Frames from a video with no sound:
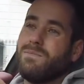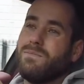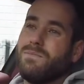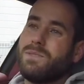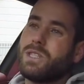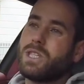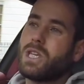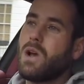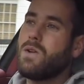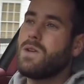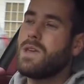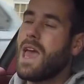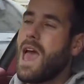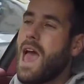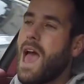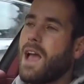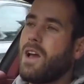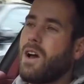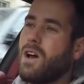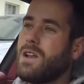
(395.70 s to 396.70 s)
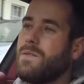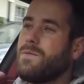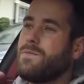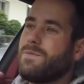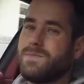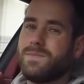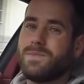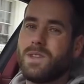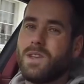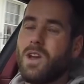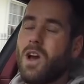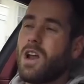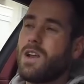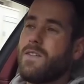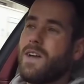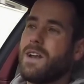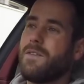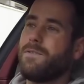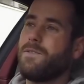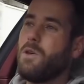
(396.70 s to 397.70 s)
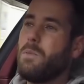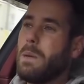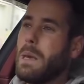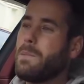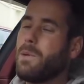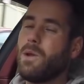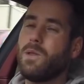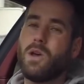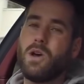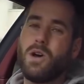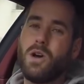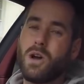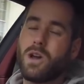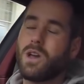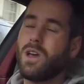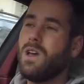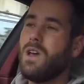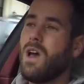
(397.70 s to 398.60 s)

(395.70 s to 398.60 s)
So yeah, kind of had a few people on the hook